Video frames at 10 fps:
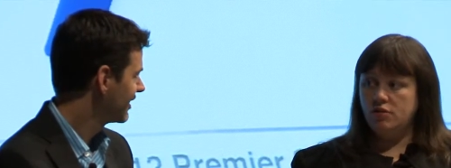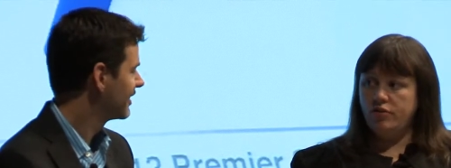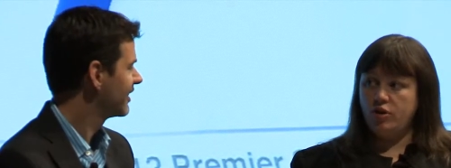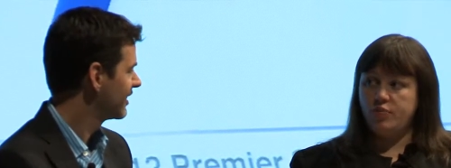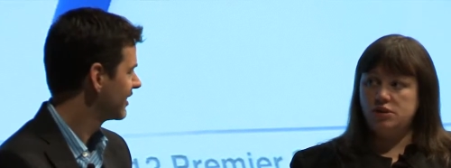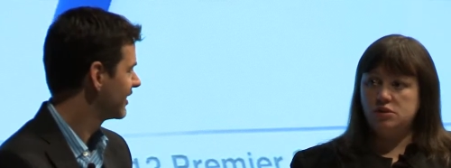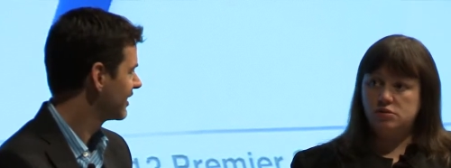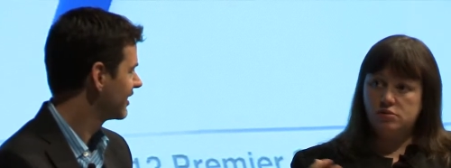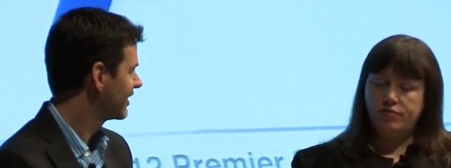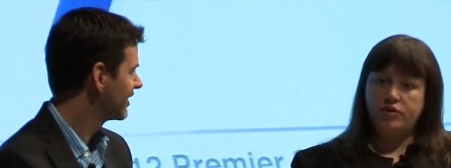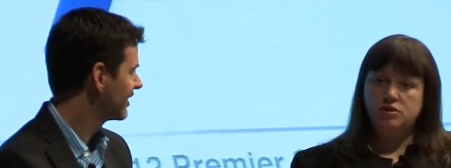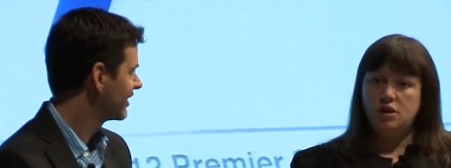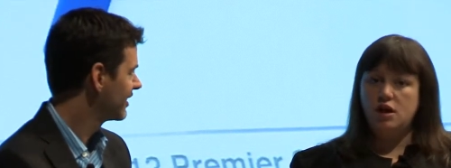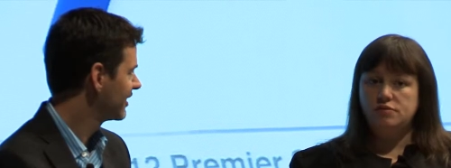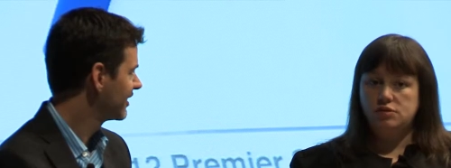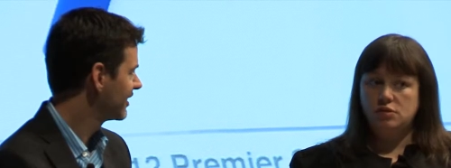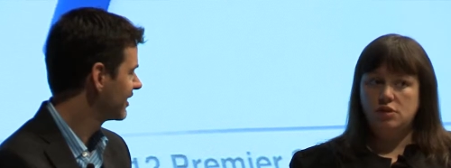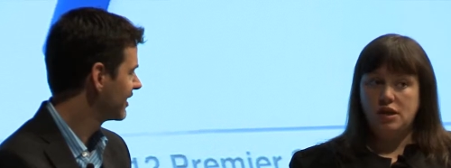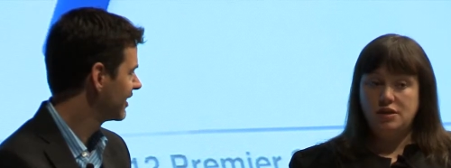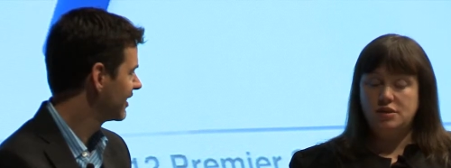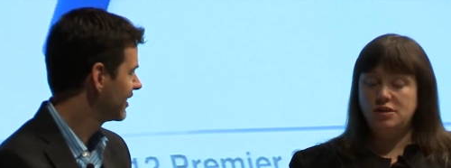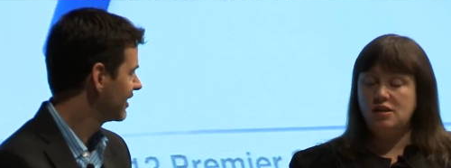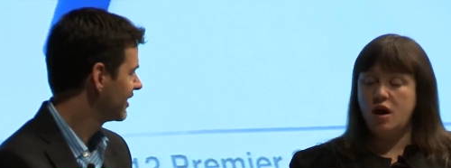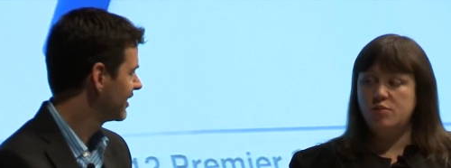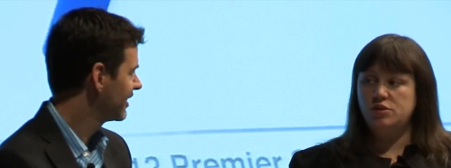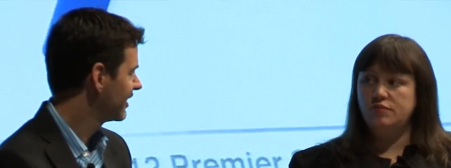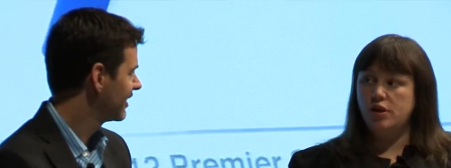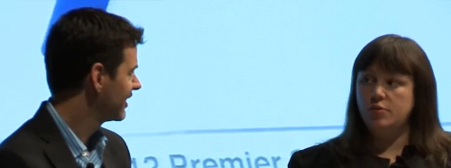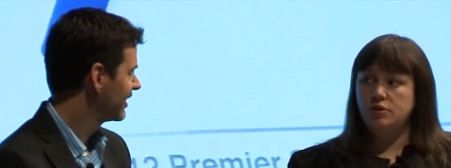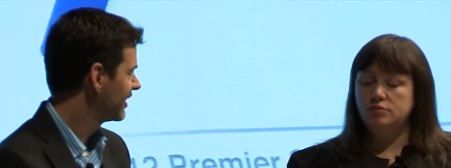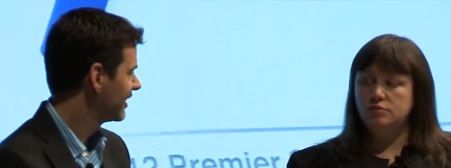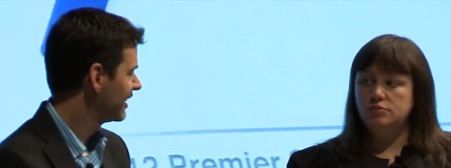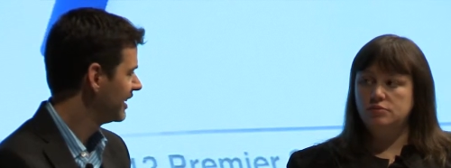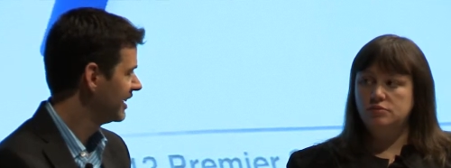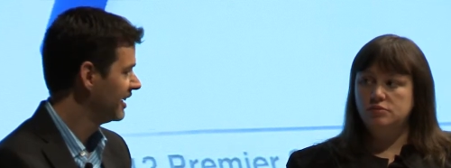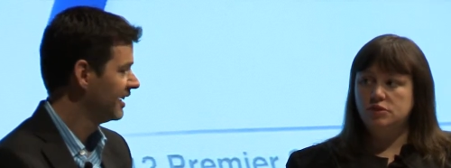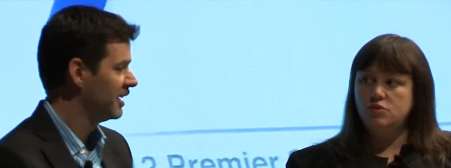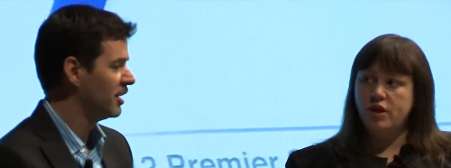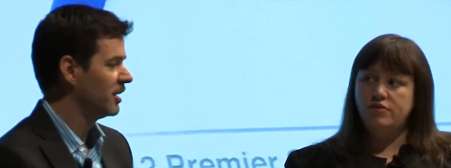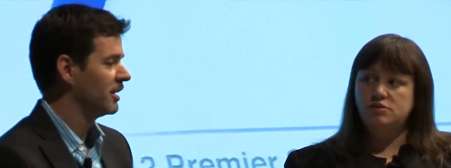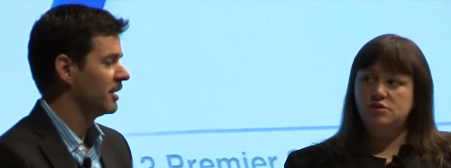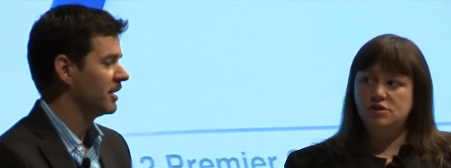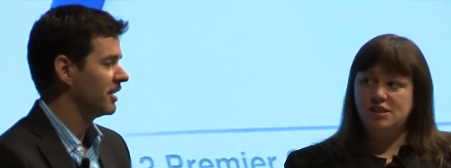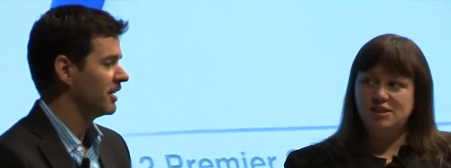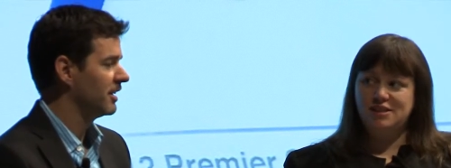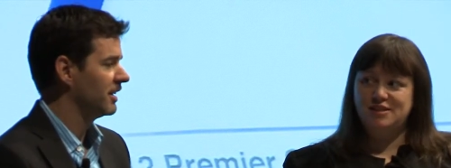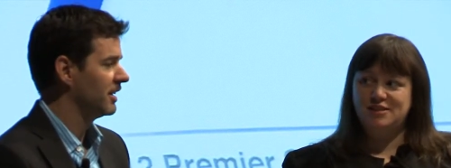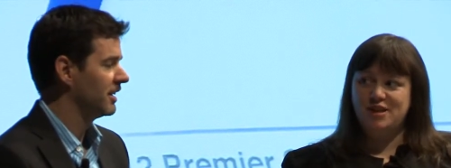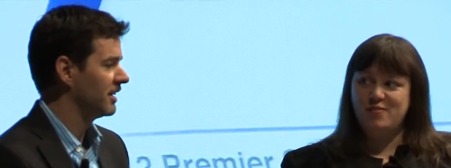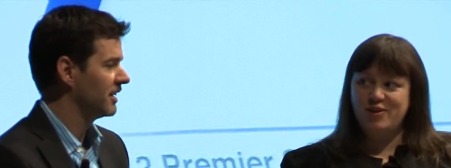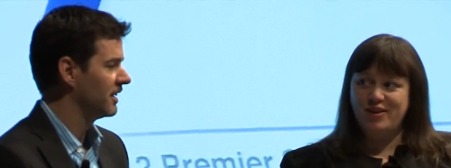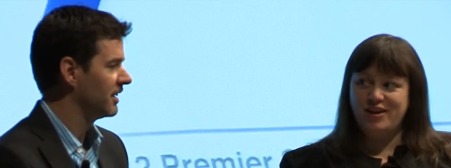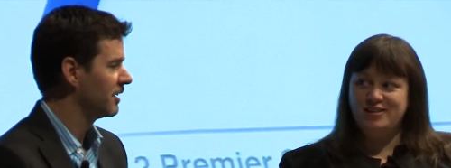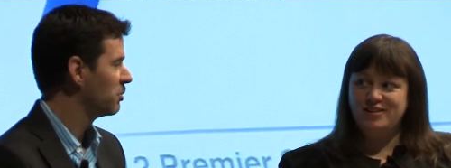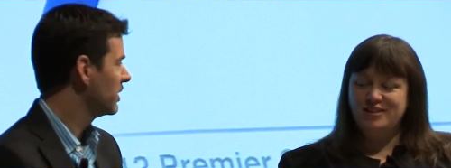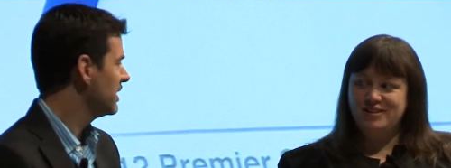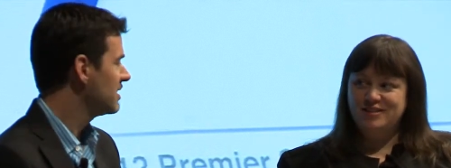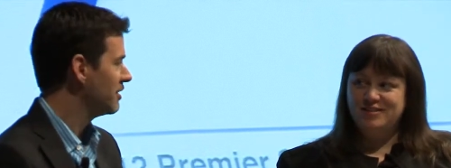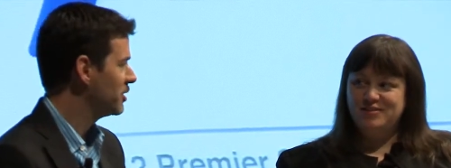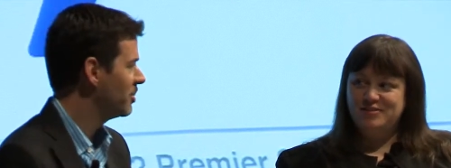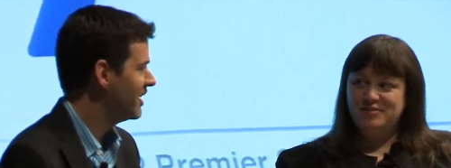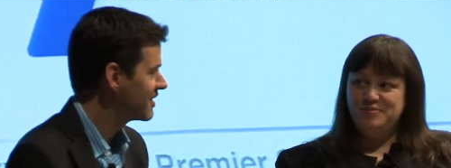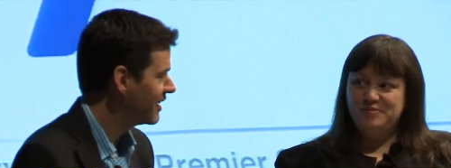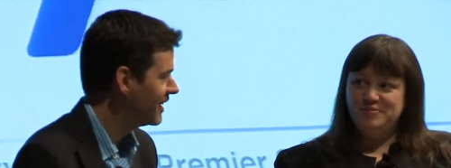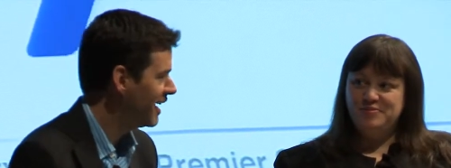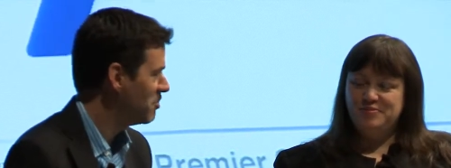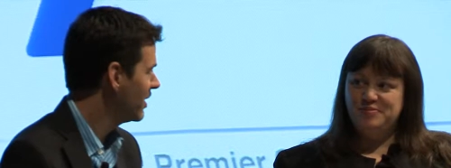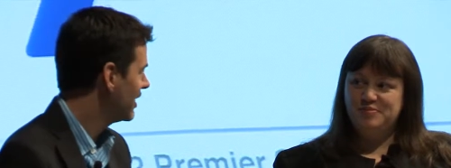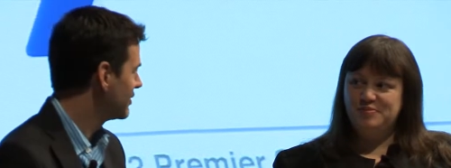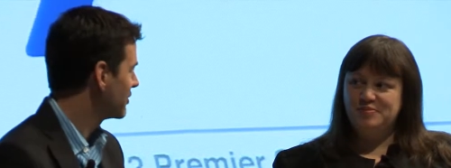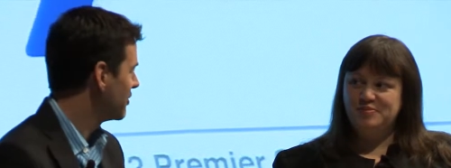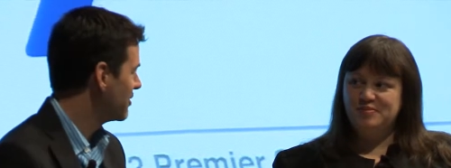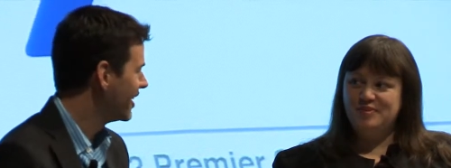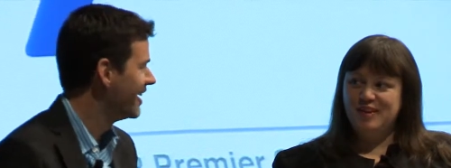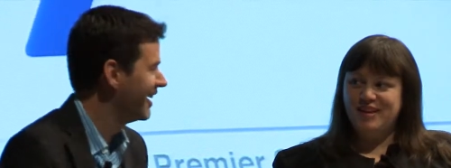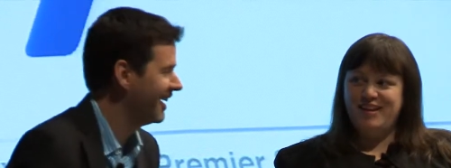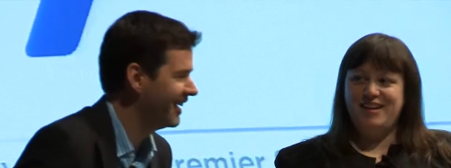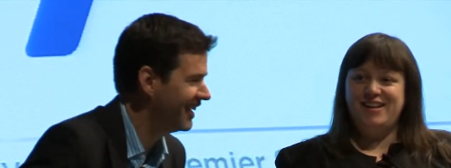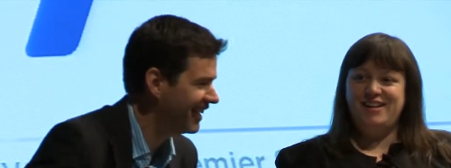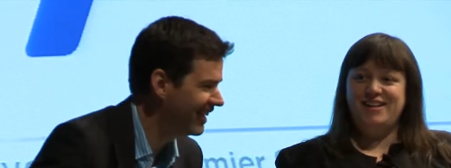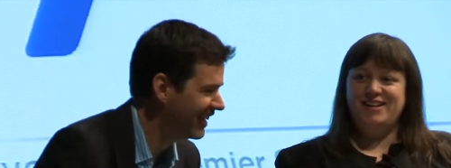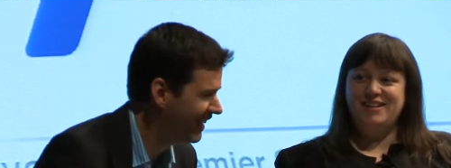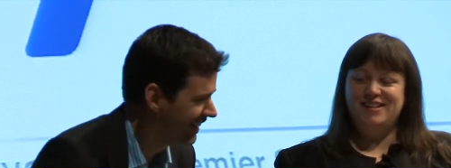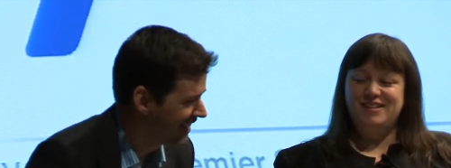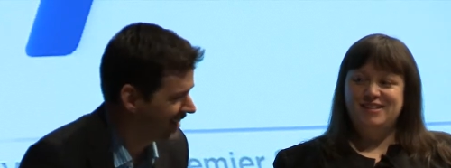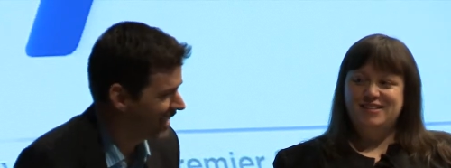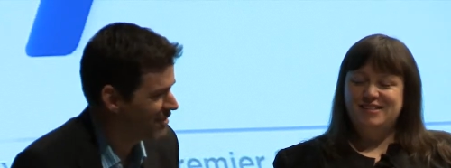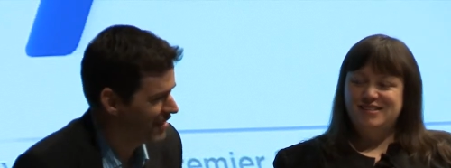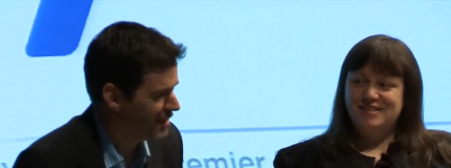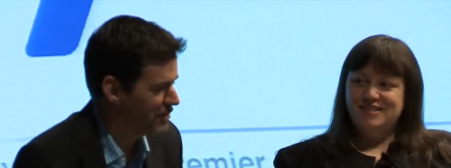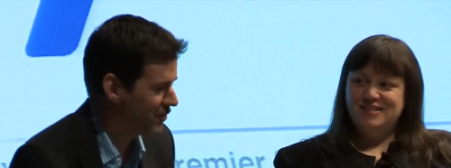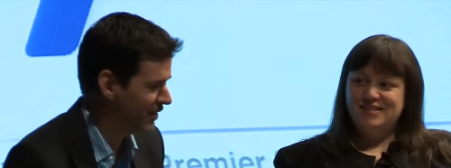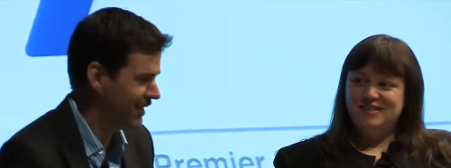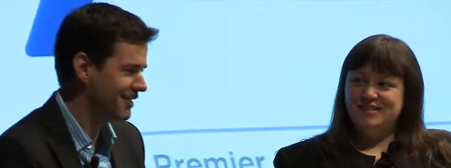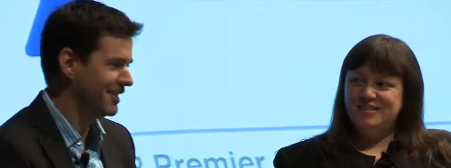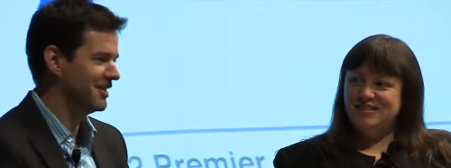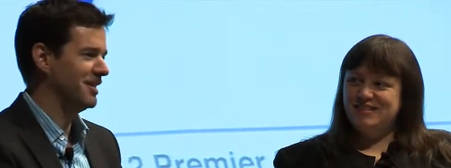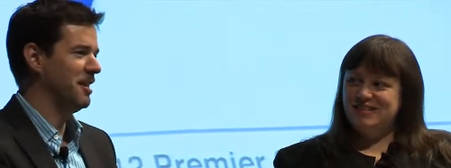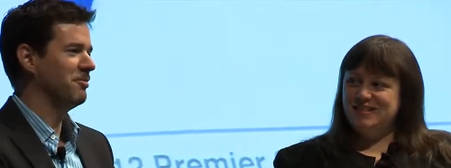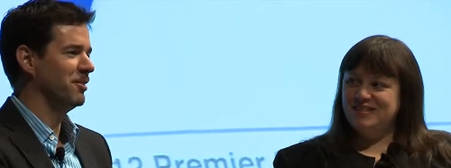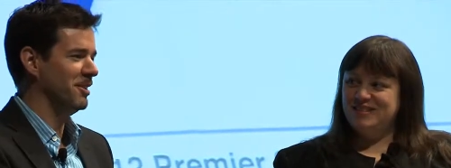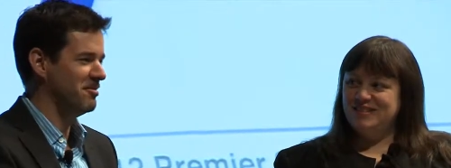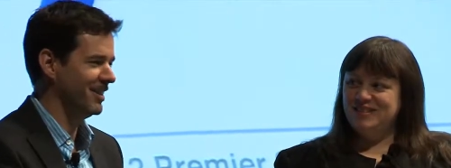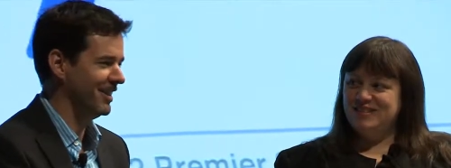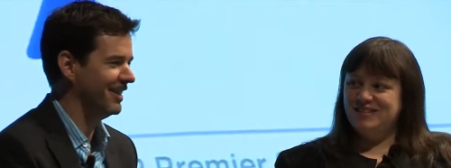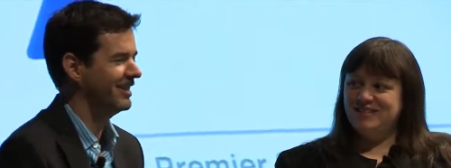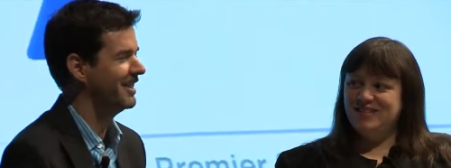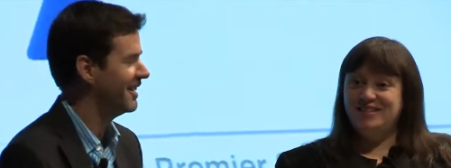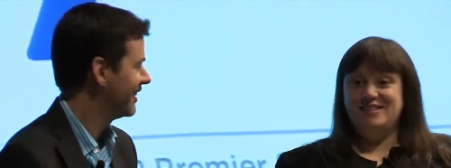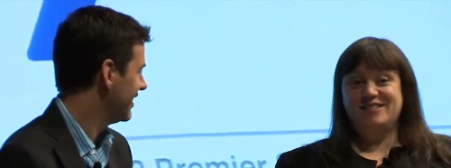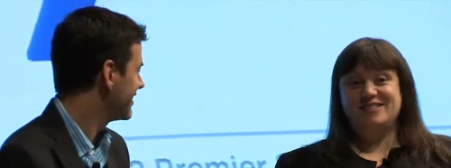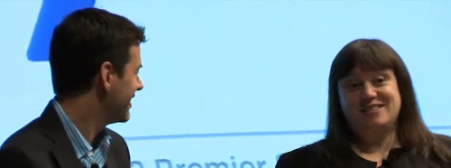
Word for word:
Speaker 1: for your businesses or for yourselves in a e-commerce environment? Do you have those statistics at the top of your head?
Speaker 2: Well, it is. It depends on the MBA. So I found if you ask a Stanford MBA, they'll